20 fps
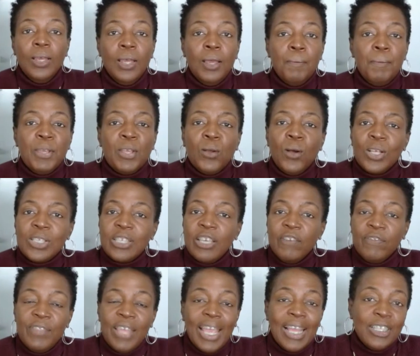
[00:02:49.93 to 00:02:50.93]
Because if
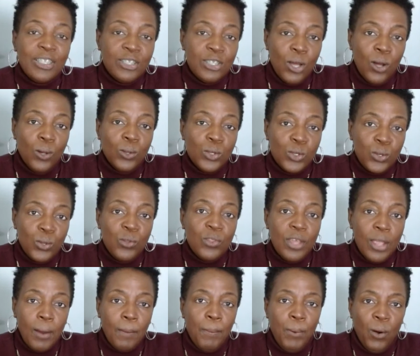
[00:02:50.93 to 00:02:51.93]
they don't do
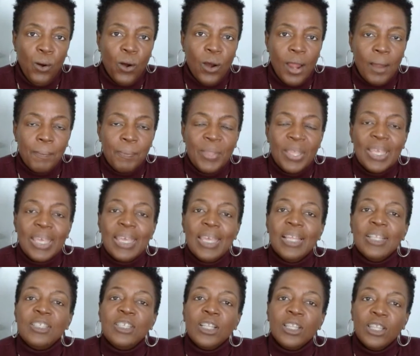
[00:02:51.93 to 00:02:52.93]
their part in
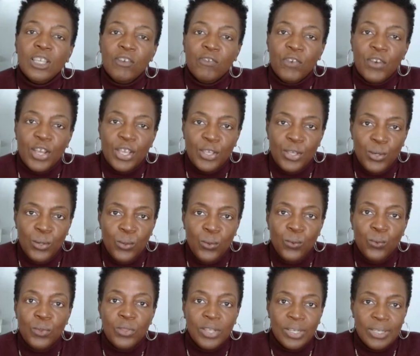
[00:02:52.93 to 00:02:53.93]
delivering
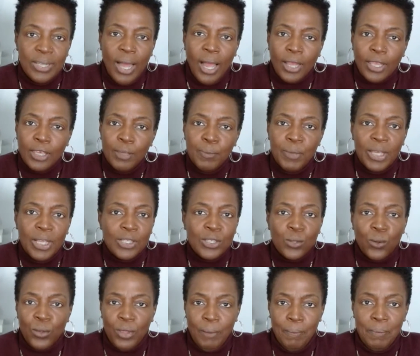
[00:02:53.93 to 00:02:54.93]
you the documents
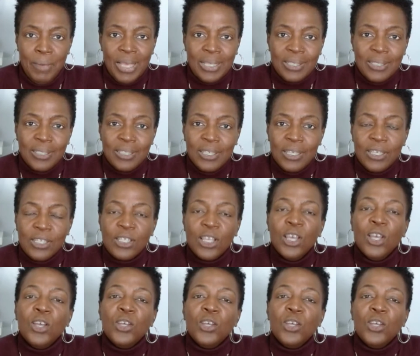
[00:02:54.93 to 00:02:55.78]
or the messages,